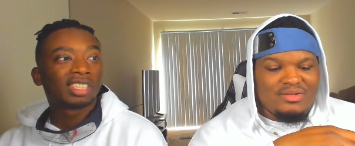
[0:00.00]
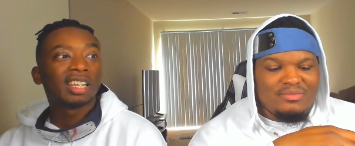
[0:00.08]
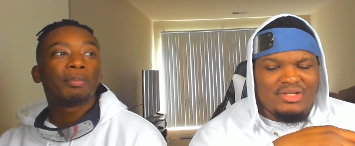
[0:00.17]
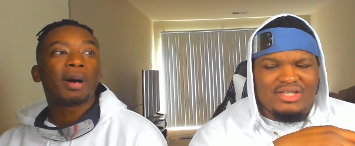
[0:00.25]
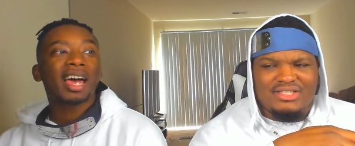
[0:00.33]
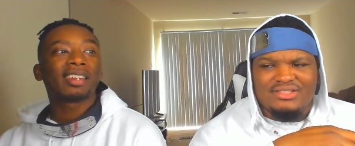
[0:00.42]
Speaker 1: he
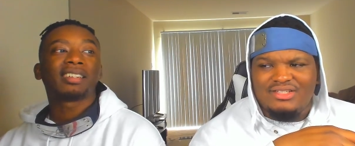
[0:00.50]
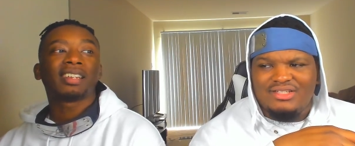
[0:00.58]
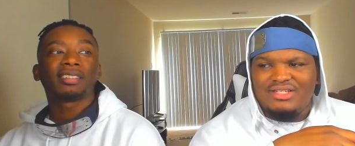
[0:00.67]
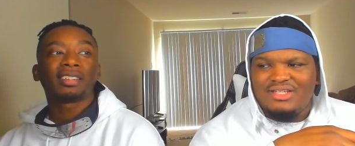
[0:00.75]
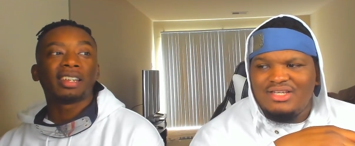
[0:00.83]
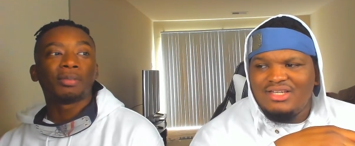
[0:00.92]
but bodied
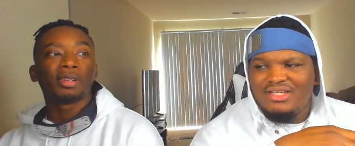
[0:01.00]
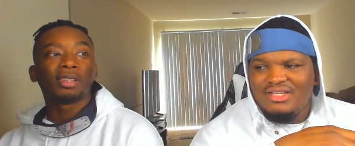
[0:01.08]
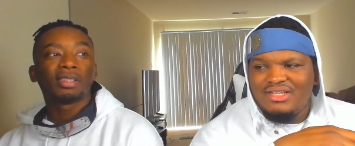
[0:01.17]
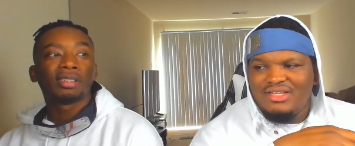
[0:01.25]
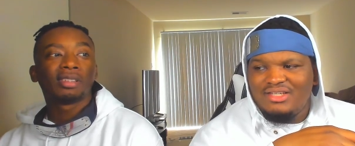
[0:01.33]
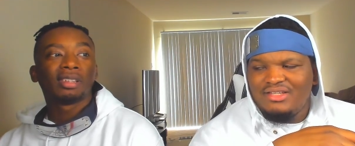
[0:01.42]
that
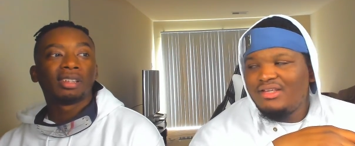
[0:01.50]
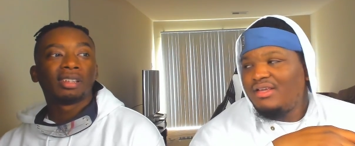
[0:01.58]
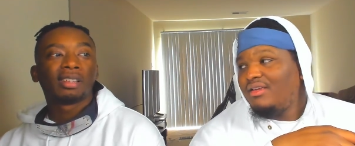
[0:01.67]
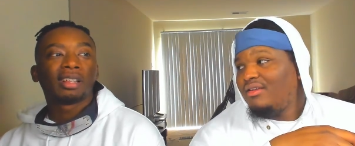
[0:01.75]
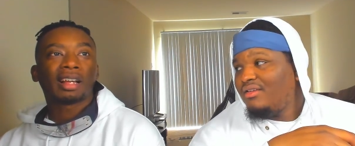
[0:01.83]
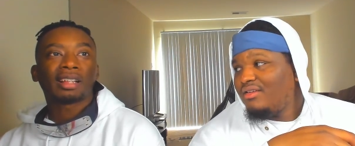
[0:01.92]
demon,
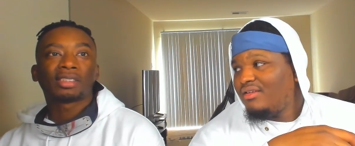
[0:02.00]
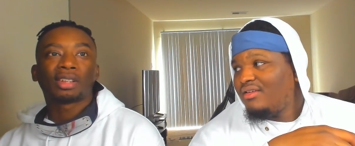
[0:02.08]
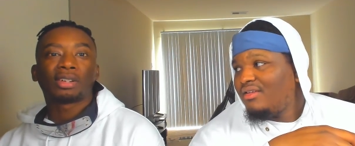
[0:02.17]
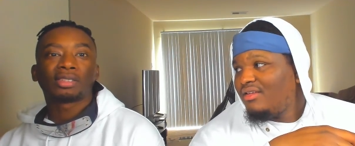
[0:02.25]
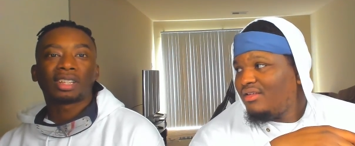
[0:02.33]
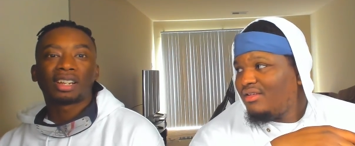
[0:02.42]
yeah, I
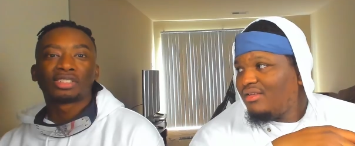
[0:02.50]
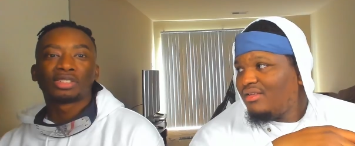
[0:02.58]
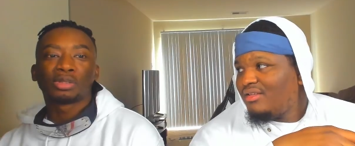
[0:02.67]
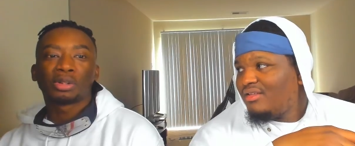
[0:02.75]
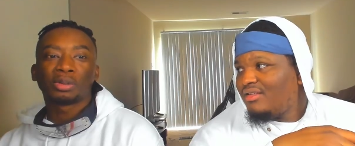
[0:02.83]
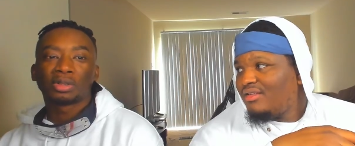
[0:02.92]
thought
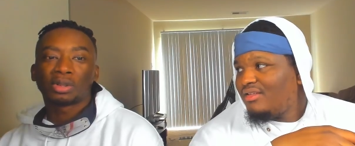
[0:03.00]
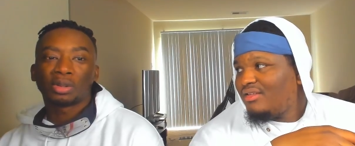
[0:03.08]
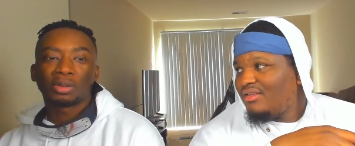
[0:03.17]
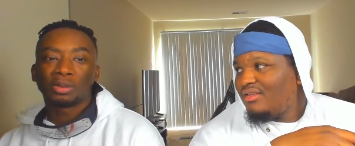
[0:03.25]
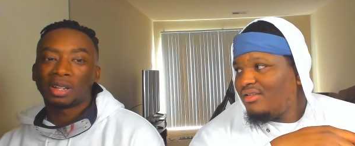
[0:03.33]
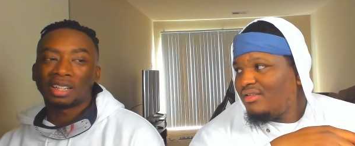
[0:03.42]
Tanjiro was
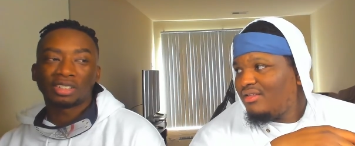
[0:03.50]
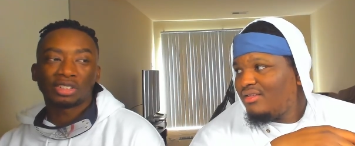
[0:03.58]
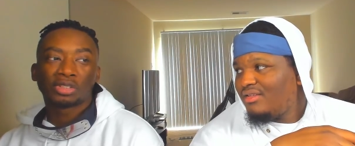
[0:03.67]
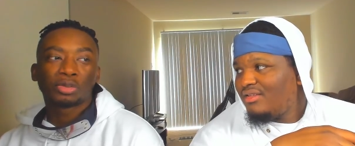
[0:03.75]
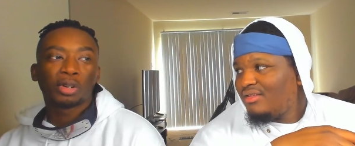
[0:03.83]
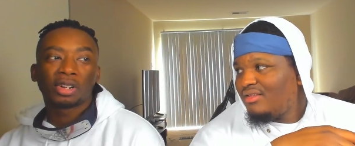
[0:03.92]
gonna like
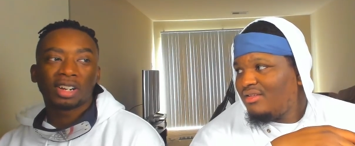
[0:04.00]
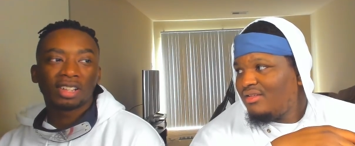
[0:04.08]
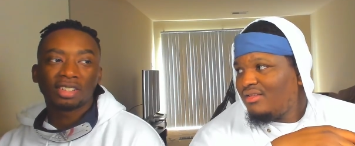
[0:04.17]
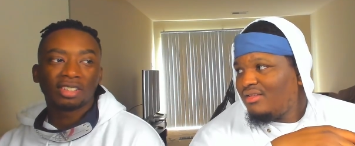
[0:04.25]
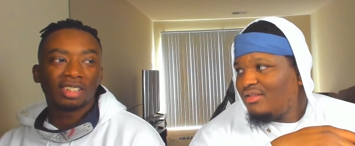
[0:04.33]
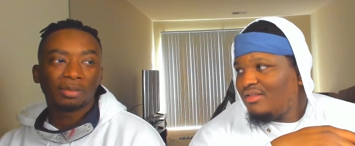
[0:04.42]
destroy the
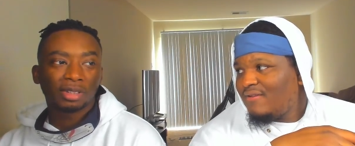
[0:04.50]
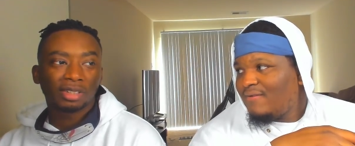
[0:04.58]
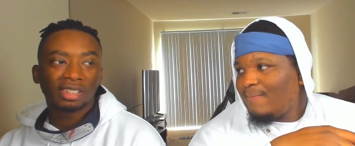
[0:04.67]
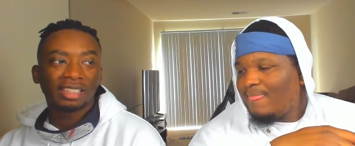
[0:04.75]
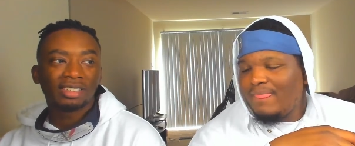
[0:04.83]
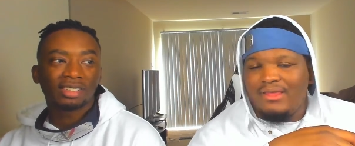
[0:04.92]
other
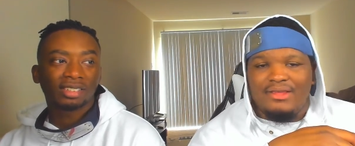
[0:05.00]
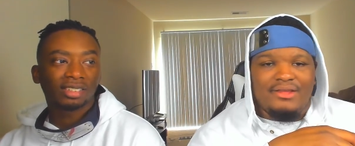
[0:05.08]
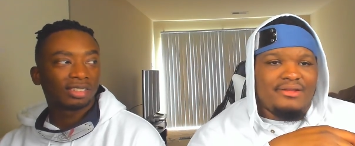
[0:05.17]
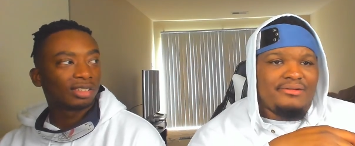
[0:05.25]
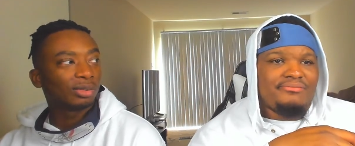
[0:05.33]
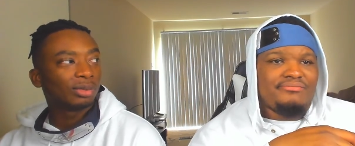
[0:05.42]
demon easy
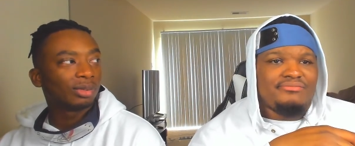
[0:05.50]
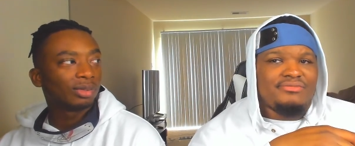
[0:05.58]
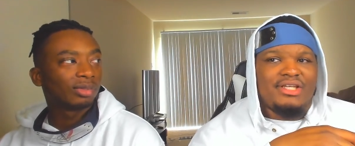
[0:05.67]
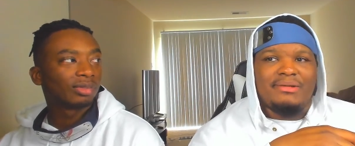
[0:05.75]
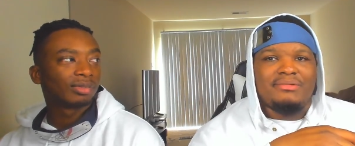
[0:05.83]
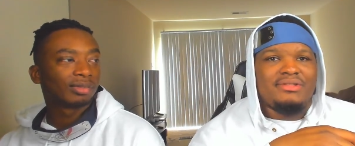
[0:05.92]
yeah. too.
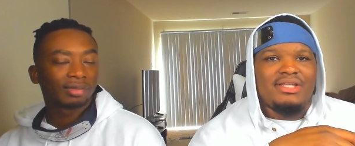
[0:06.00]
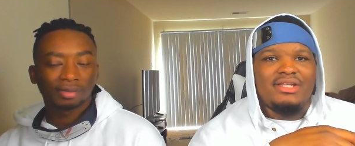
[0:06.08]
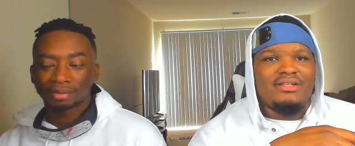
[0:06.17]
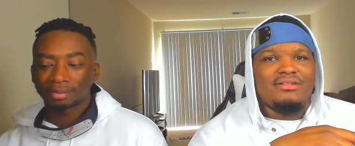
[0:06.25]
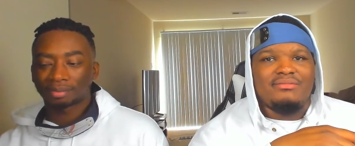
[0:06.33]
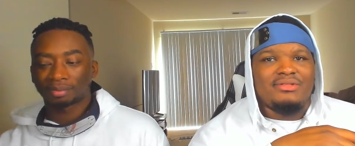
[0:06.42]
Speaker 2: Yeah, but
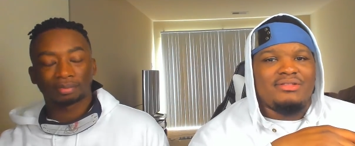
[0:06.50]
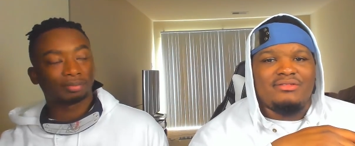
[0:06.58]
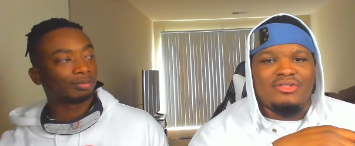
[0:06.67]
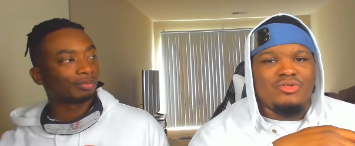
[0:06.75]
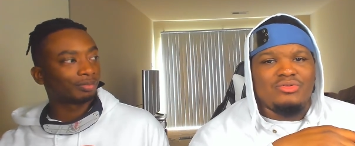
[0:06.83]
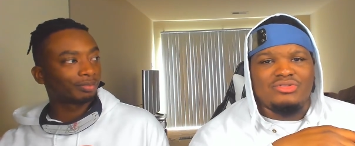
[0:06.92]
then but the
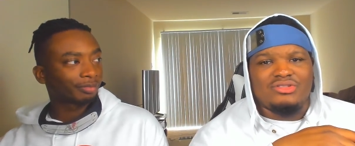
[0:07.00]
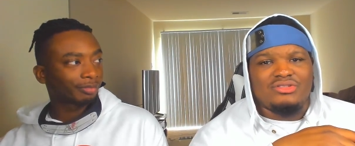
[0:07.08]
dude